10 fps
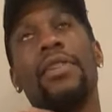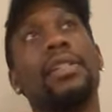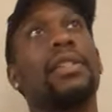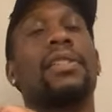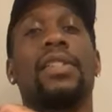
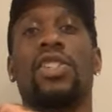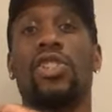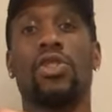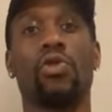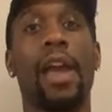This is
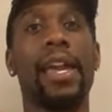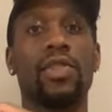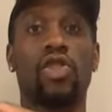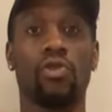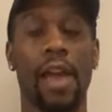just
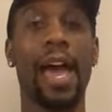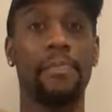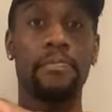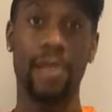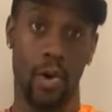straight
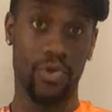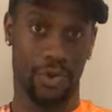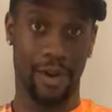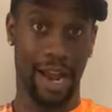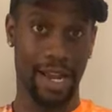trap
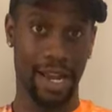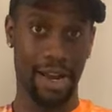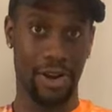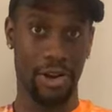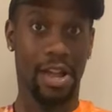mogul right
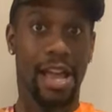here.